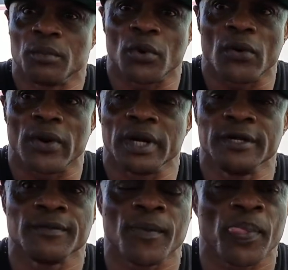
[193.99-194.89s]
Brower,
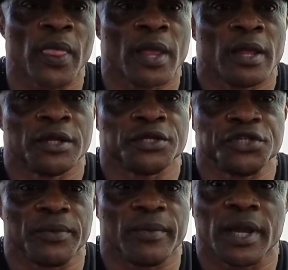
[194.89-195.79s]

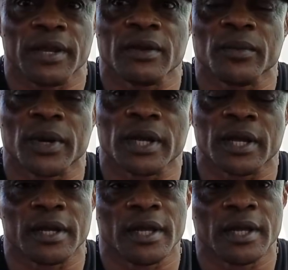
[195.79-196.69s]
Jim Manion,
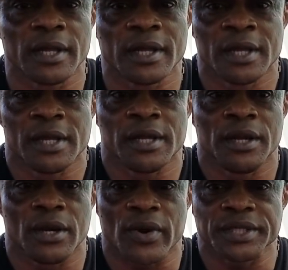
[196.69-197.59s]

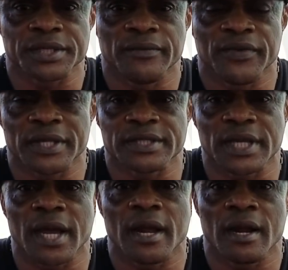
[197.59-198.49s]
and the rest of the
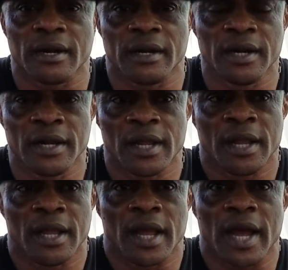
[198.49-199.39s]
entire
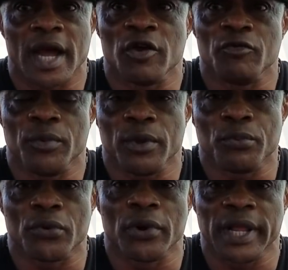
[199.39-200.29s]
IFBB
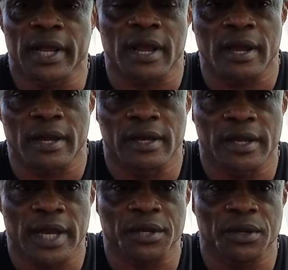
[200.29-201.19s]
Pro League
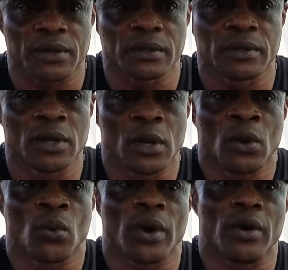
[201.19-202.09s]
that, you know,
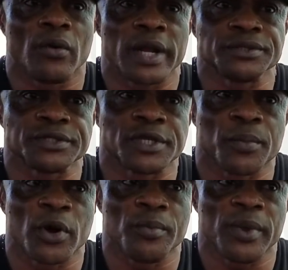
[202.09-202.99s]
went around to
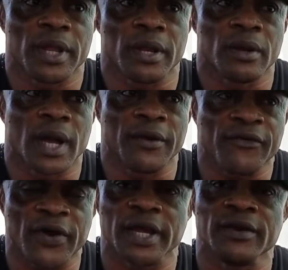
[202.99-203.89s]
support me. You know, I
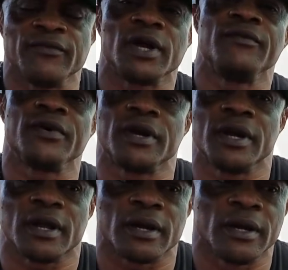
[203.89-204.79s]
find it very, very
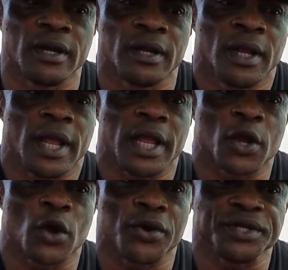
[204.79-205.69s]

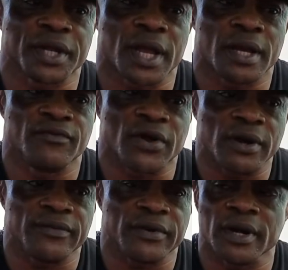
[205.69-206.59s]
encouraging and
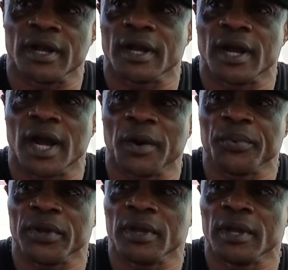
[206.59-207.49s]
very, very
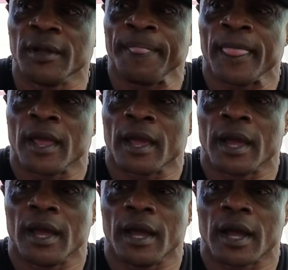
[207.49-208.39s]

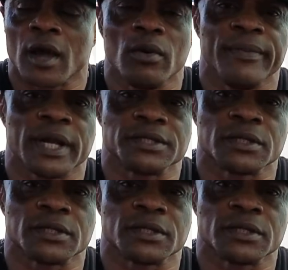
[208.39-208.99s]
happy coming back to